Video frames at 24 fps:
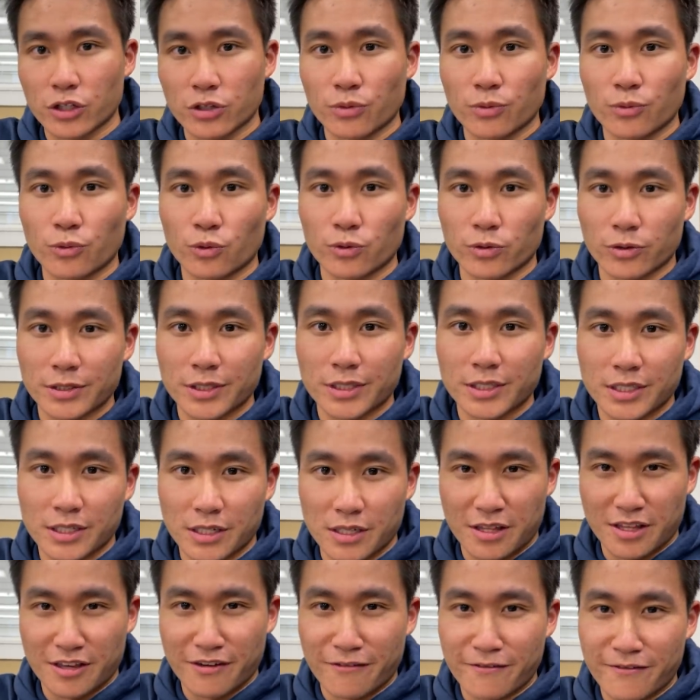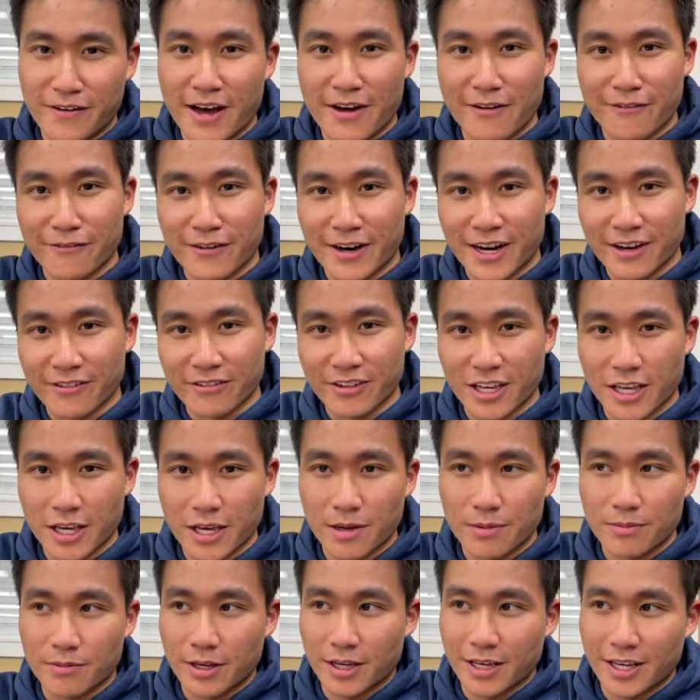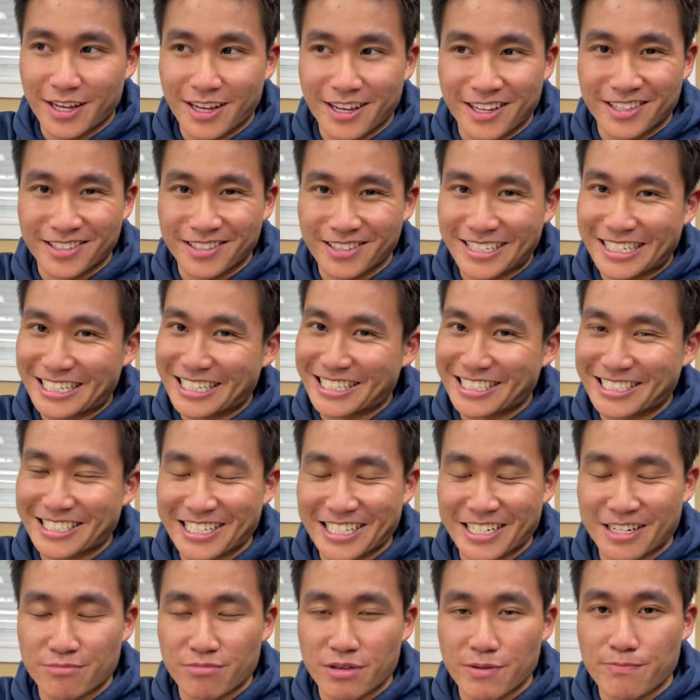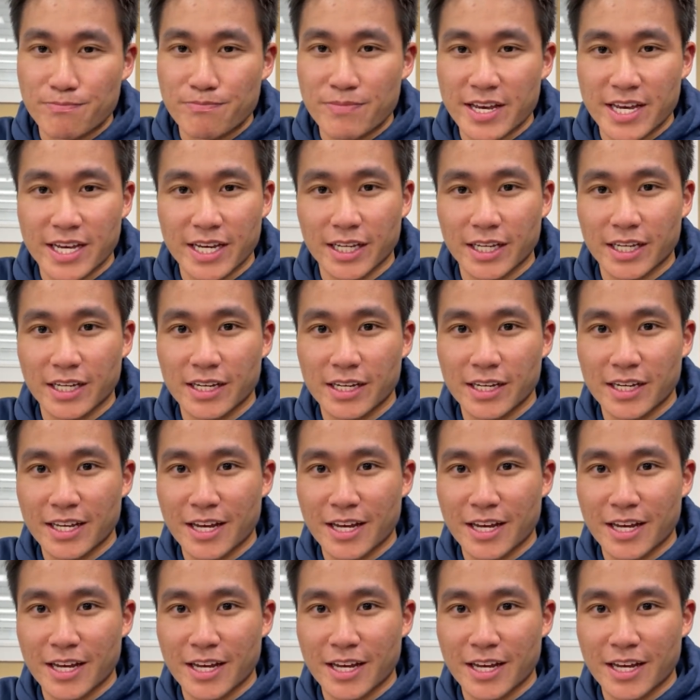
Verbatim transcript: we'll see the 5-5 game, and it's gonna be big.